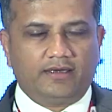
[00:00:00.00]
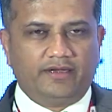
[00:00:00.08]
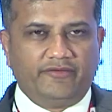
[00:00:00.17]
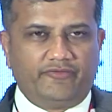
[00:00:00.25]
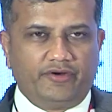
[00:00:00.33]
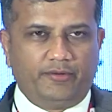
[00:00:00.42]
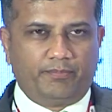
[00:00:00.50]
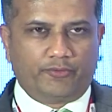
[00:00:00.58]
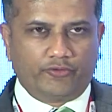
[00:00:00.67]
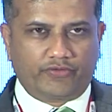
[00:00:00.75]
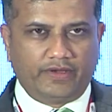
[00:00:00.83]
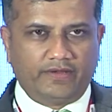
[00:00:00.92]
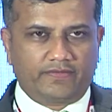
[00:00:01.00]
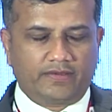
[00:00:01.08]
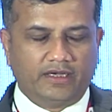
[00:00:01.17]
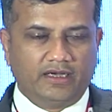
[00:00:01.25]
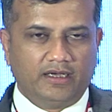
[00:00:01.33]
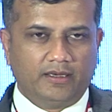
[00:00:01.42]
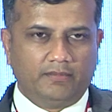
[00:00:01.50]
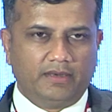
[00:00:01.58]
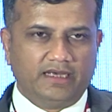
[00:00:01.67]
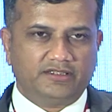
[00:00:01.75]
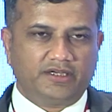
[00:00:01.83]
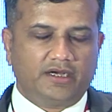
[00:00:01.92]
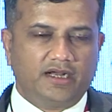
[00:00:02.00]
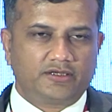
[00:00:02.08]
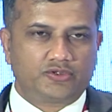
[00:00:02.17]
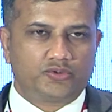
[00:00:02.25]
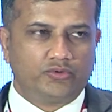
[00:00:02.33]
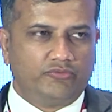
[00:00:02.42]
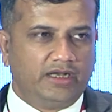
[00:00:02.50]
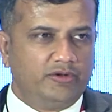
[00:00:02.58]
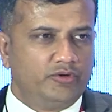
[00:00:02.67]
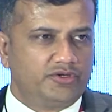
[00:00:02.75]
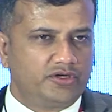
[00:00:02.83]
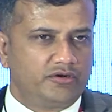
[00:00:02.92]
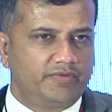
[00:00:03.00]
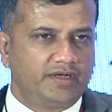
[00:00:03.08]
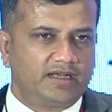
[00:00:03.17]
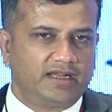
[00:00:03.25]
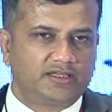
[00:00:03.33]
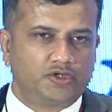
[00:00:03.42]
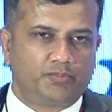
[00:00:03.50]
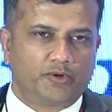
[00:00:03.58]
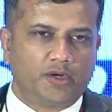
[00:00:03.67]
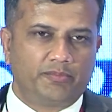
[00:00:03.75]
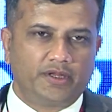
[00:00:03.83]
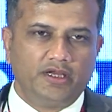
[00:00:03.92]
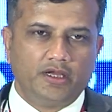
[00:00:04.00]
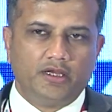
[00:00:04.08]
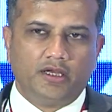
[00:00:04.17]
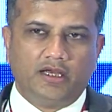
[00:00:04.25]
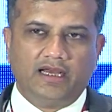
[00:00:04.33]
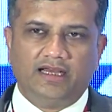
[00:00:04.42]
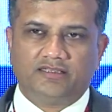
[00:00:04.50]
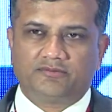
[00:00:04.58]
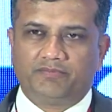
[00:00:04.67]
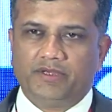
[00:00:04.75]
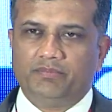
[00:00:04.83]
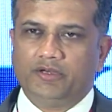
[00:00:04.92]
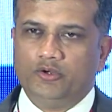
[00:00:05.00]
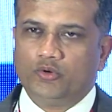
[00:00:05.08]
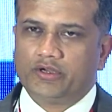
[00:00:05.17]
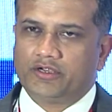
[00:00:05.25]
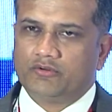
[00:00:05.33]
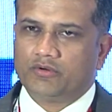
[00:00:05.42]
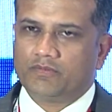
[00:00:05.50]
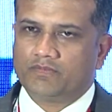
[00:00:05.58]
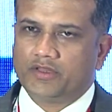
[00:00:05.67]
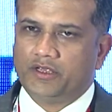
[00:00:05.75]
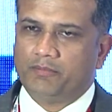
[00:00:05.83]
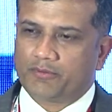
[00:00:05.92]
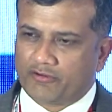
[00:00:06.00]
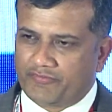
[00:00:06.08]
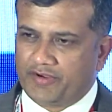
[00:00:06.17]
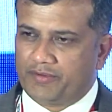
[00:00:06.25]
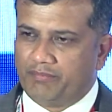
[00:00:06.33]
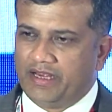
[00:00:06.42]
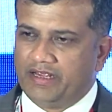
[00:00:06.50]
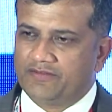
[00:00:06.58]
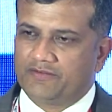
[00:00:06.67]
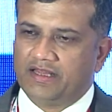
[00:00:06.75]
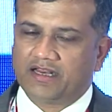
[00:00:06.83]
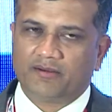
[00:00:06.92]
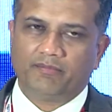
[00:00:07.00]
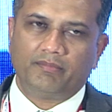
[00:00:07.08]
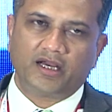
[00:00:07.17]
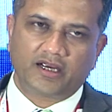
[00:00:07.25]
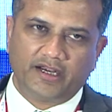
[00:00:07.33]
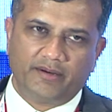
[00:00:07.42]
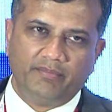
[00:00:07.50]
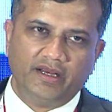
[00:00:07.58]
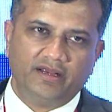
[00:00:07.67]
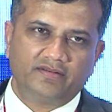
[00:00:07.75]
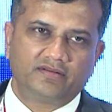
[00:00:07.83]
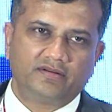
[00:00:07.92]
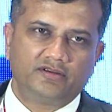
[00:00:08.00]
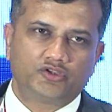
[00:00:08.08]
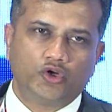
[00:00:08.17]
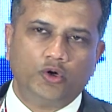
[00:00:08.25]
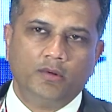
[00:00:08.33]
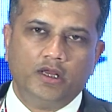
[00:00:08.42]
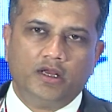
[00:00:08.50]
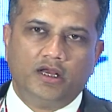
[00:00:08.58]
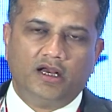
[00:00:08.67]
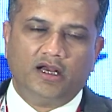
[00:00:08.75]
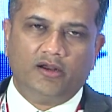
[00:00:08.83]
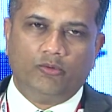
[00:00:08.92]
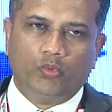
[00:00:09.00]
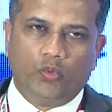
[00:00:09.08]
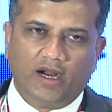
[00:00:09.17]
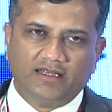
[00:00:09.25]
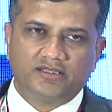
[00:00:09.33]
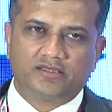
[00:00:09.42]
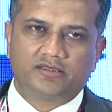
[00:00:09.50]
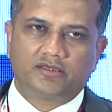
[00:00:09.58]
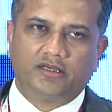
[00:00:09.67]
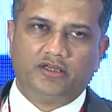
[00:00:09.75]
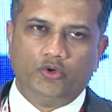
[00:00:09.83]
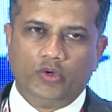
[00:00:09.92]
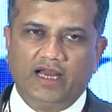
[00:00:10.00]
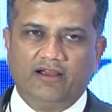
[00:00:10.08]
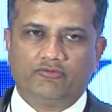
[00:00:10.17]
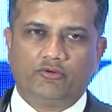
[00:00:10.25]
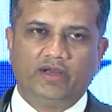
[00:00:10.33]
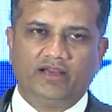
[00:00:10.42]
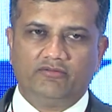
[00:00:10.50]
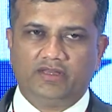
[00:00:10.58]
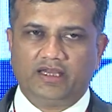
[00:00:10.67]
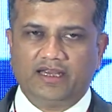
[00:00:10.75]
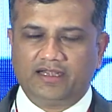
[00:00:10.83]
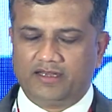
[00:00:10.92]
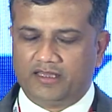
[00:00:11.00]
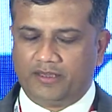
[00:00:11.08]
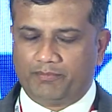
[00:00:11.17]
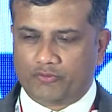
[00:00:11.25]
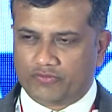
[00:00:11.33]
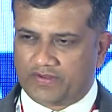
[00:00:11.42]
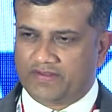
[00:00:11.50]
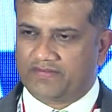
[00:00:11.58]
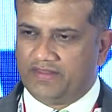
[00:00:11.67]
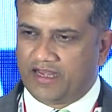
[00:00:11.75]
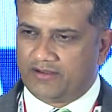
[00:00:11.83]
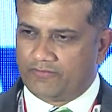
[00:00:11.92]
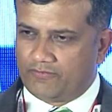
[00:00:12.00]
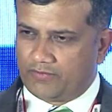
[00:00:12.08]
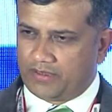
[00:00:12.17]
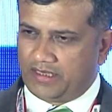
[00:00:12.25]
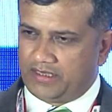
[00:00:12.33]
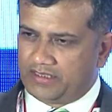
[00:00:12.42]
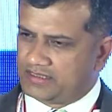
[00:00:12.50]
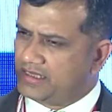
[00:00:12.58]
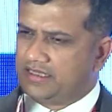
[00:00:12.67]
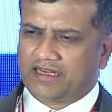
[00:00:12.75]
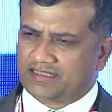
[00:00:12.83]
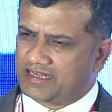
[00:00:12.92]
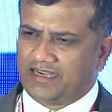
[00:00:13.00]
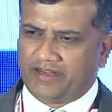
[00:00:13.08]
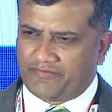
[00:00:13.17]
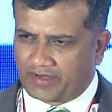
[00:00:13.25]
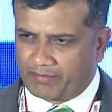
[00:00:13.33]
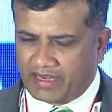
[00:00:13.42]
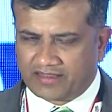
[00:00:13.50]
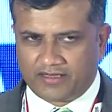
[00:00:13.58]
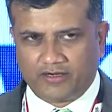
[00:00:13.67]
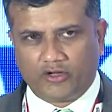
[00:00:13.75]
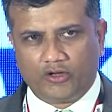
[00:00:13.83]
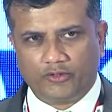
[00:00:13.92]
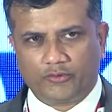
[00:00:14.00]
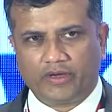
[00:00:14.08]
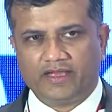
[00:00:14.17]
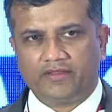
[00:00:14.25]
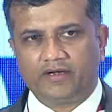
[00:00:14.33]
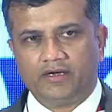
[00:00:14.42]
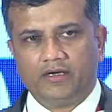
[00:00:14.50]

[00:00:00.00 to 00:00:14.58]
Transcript: different process as regards to the valuation of intellectual property. As people look at on the profit base, there are market base. So once you have to get the process done, there are scientific method altogether.